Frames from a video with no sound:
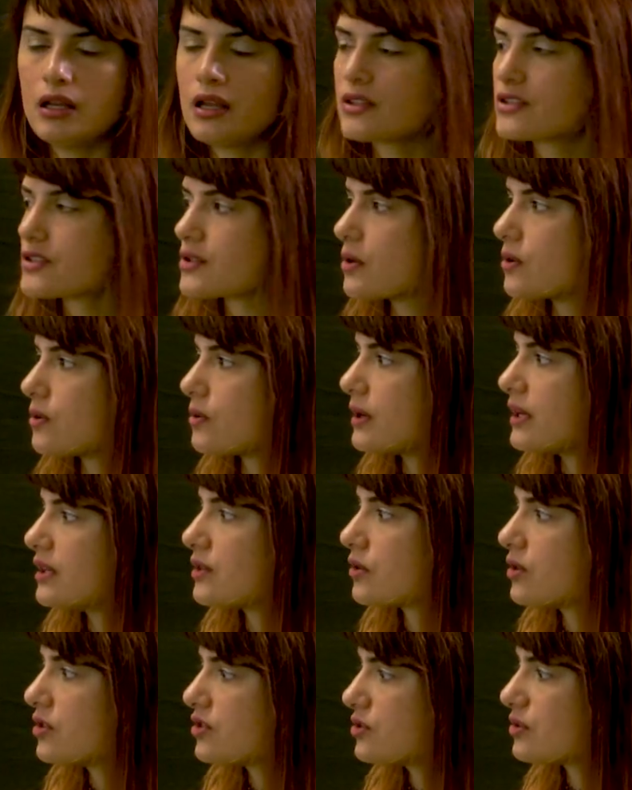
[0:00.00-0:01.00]
So in
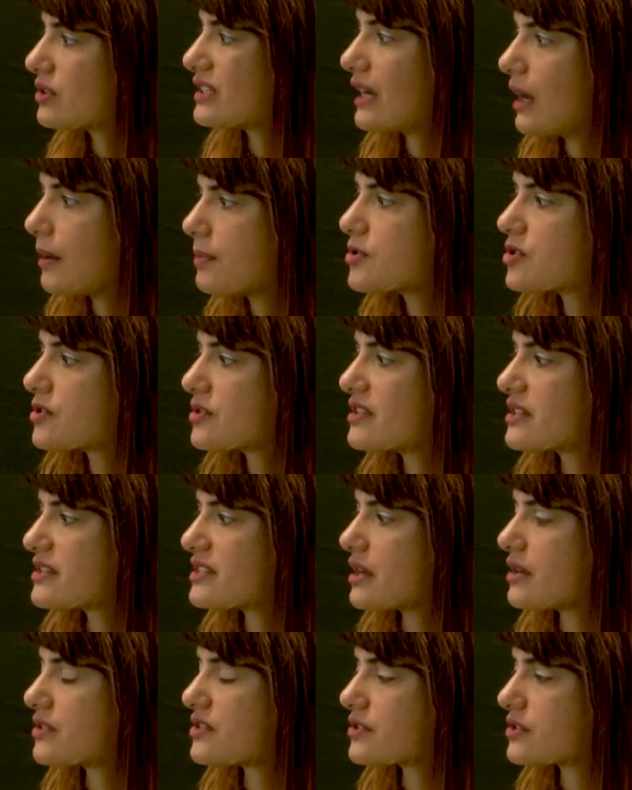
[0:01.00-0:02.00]
order to capture this
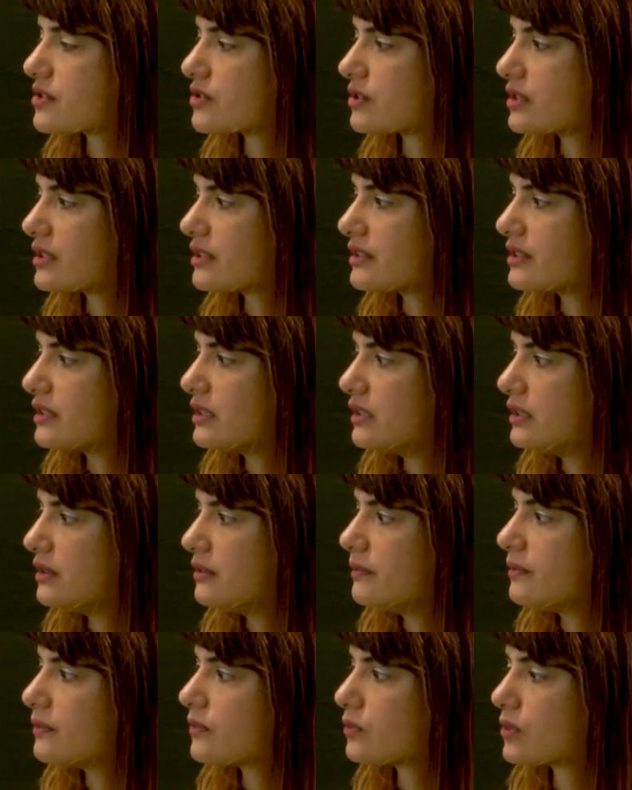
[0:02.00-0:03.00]
uncertainty,
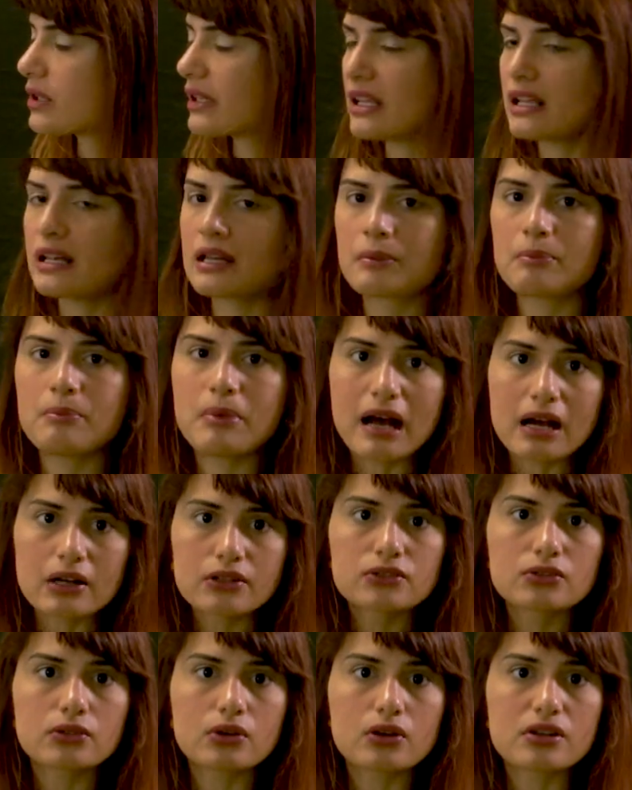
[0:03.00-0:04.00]
relating back
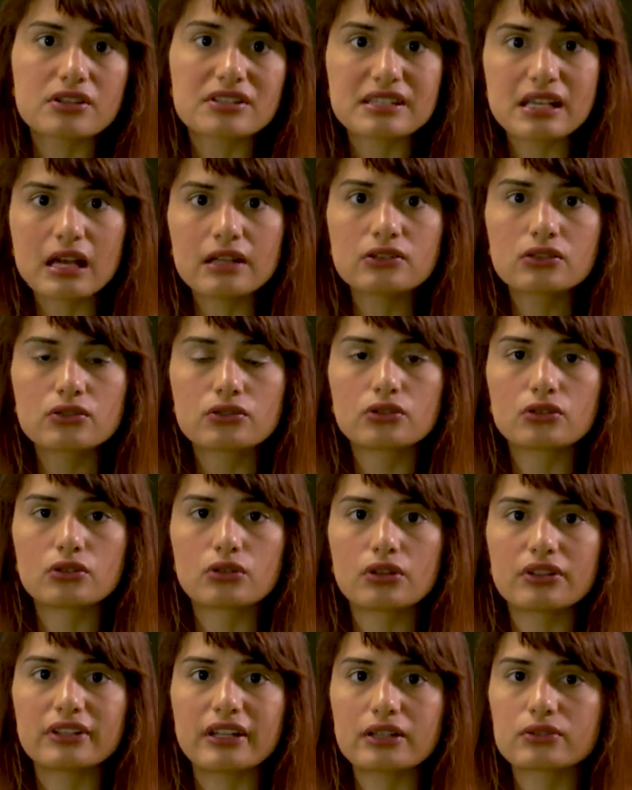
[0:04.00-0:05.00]
to our standard
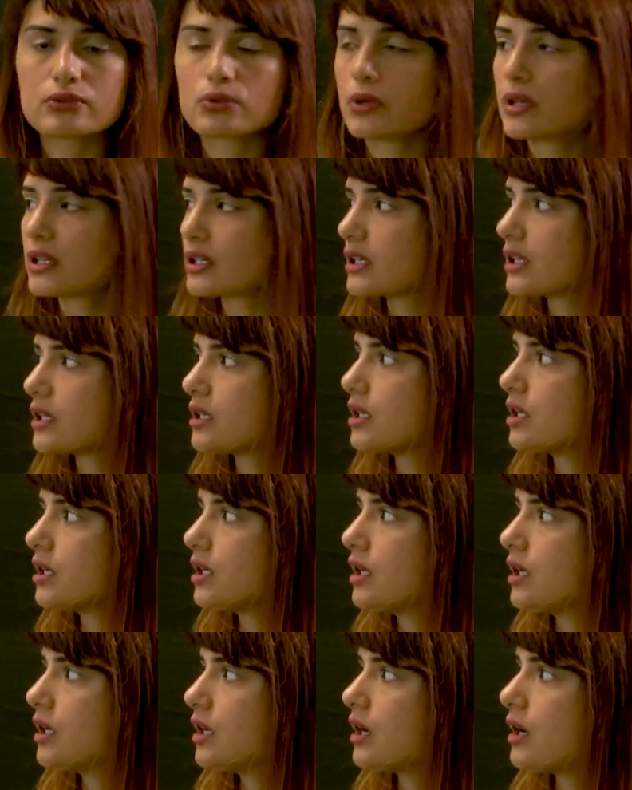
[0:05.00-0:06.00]
neural network,
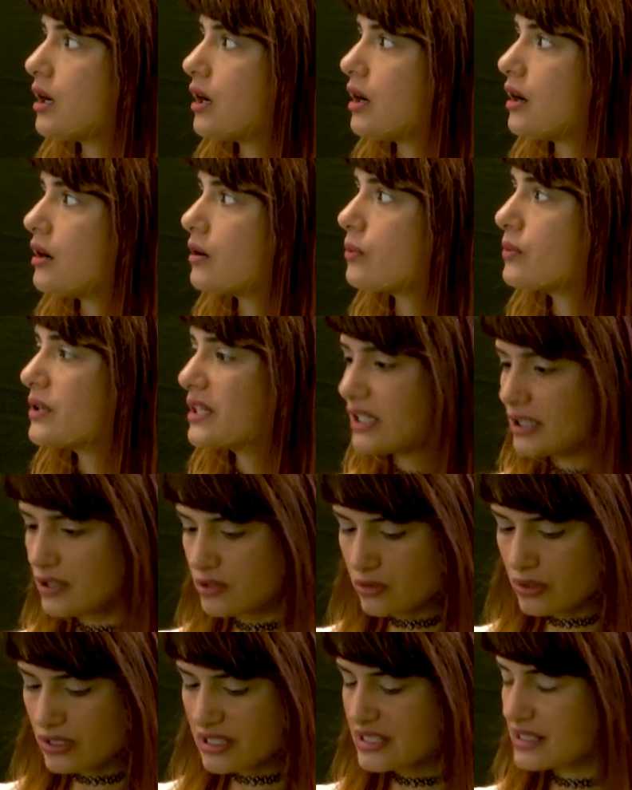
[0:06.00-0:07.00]
we need
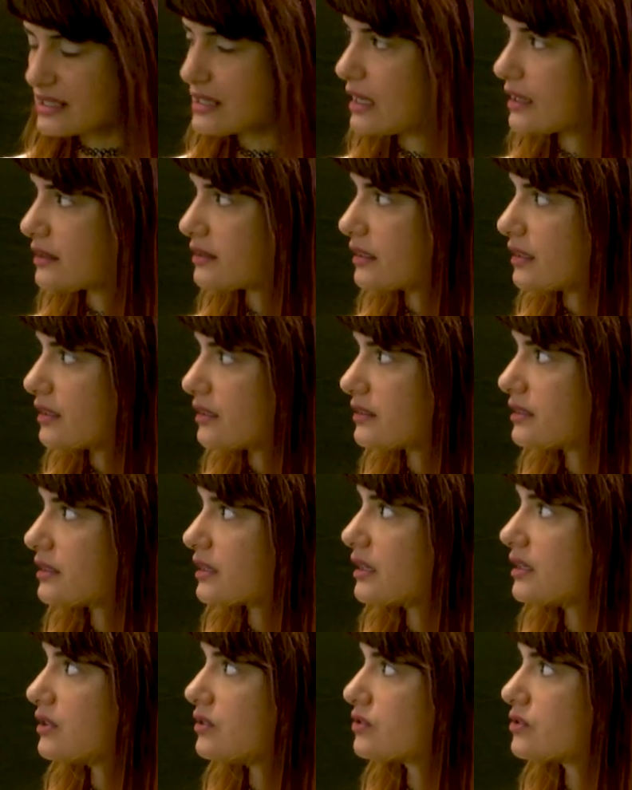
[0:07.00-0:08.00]
to extend it
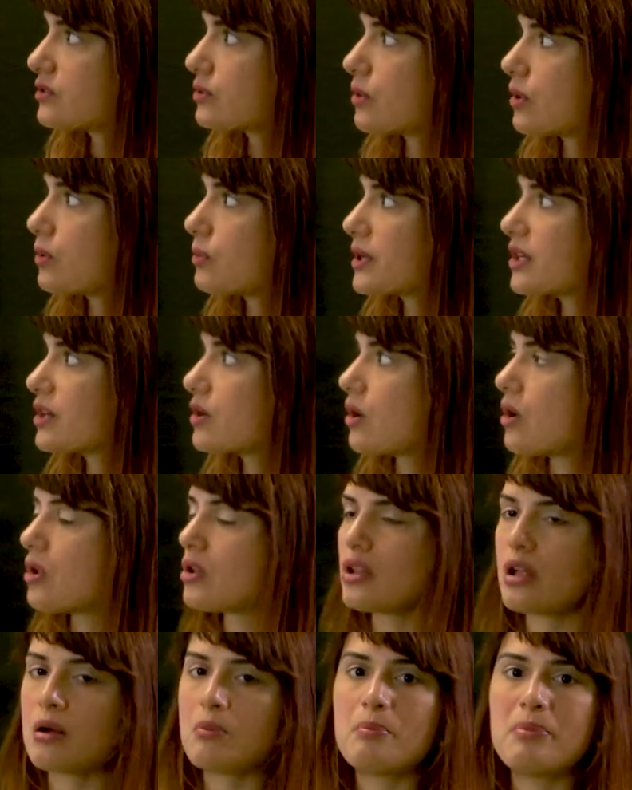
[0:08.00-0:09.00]
into what we
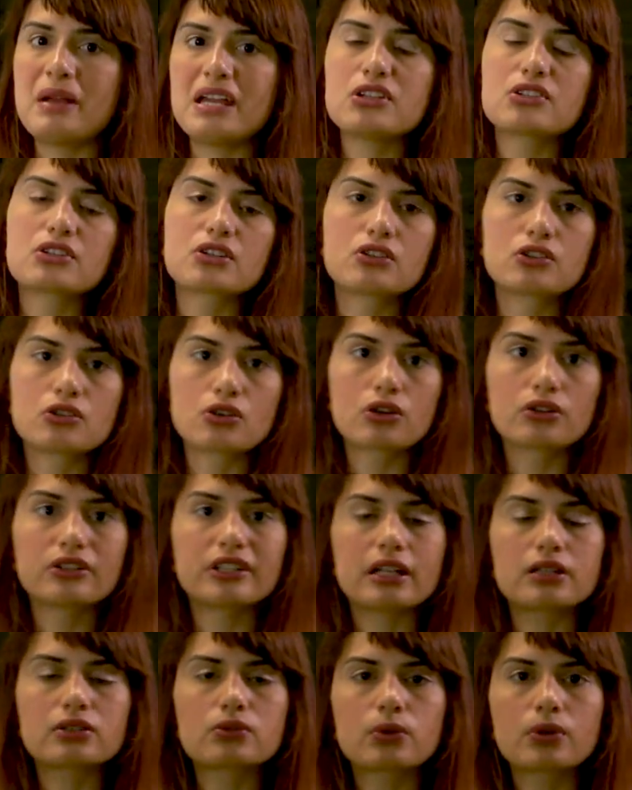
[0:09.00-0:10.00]
call a Bayesian neural
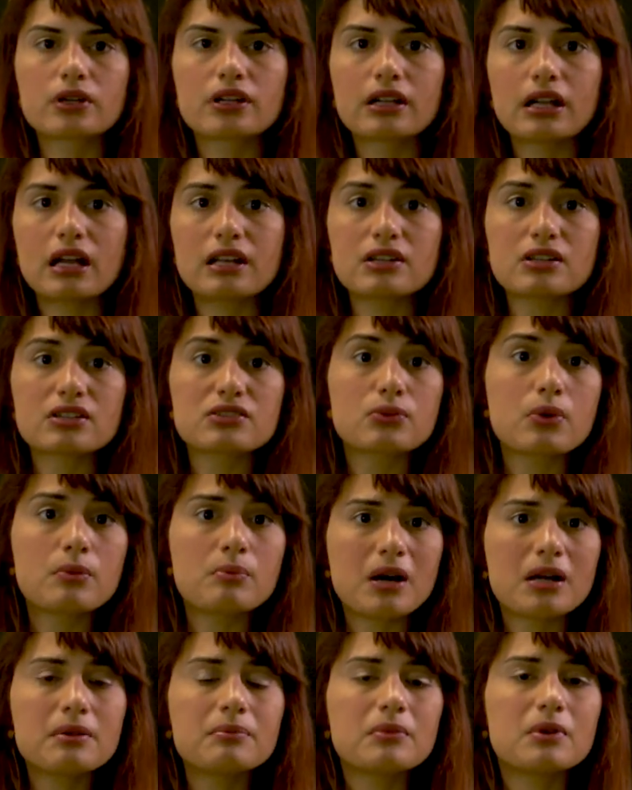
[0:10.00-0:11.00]
network. And as we
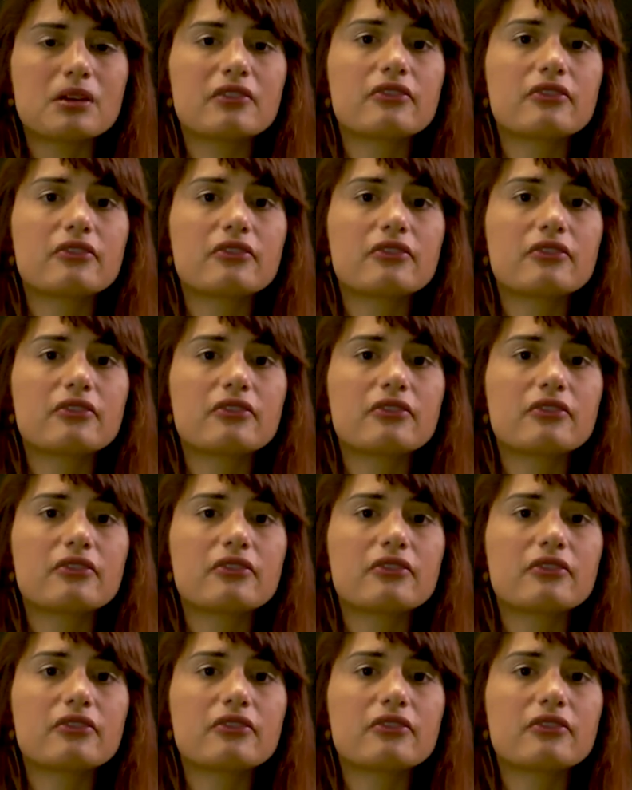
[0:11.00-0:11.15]
might be